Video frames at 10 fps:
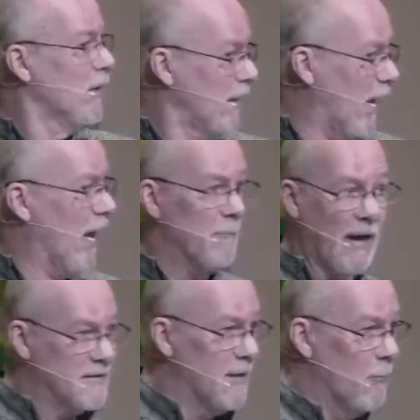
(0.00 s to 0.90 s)
uh, by
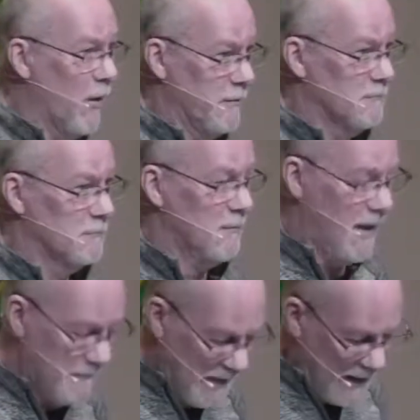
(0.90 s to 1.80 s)
someone.
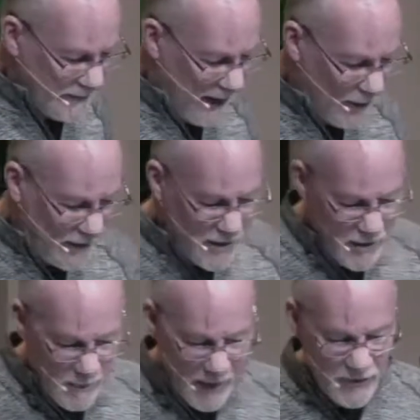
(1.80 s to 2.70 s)
Okay? Now,
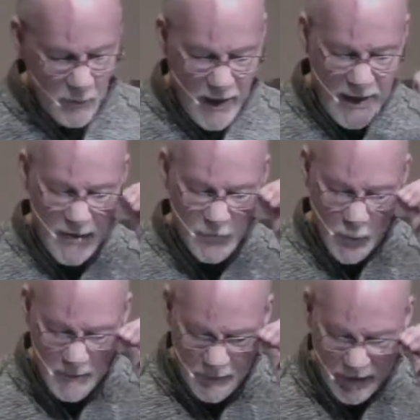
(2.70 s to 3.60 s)
here, by the way, is
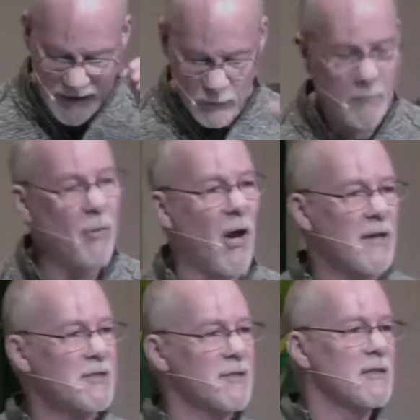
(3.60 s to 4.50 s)
one place where
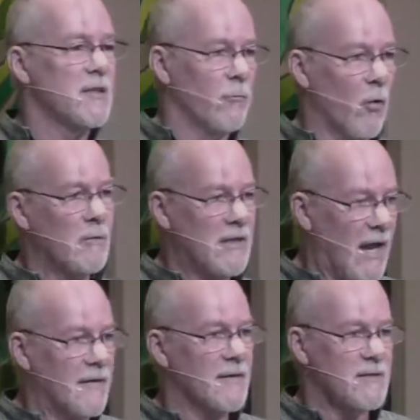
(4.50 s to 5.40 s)
Protestants and Roman
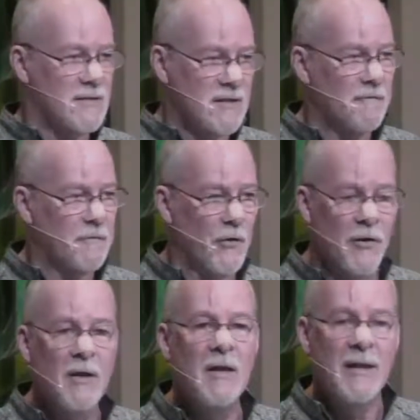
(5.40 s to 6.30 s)
Catholics differ
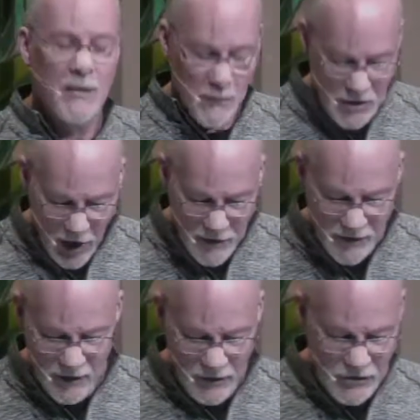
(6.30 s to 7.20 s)
in regard to
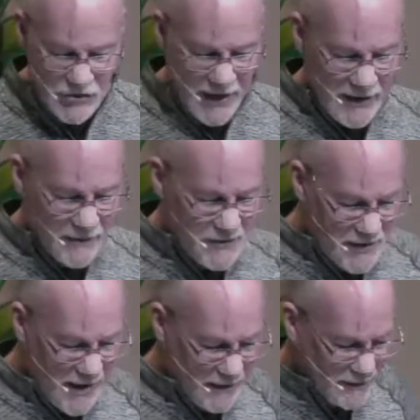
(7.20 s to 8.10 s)
their understanding of
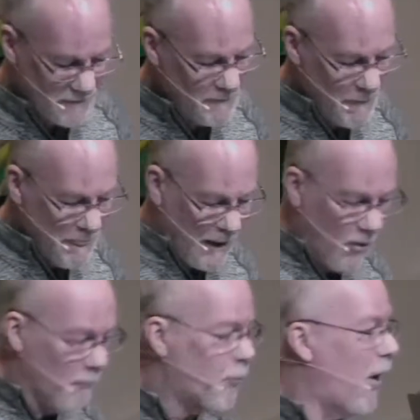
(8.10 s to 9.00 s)
saints.
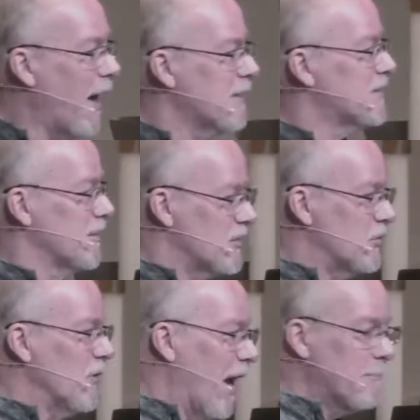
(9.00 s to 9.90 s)
Protestants do
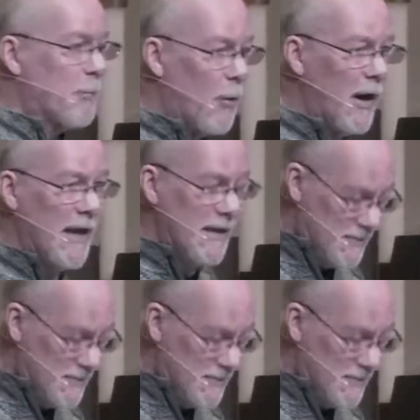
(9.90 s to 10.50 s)
not pray to